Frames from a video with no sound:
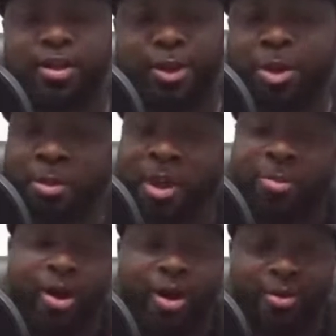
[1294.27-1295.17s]
including my
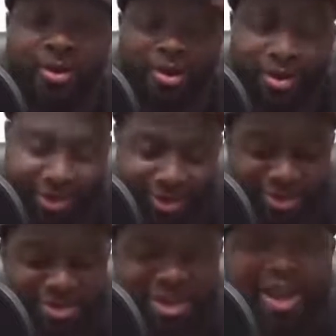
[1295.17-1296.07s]
barber.
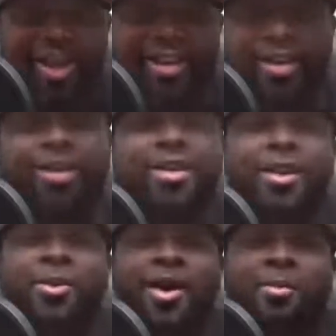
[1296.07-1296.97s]
Shout out to him.
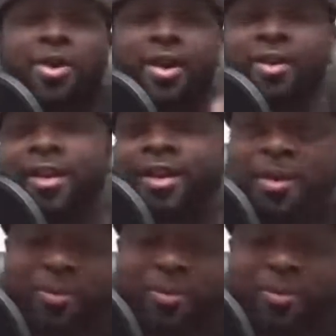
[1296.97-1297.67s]
Lee, what up, bro?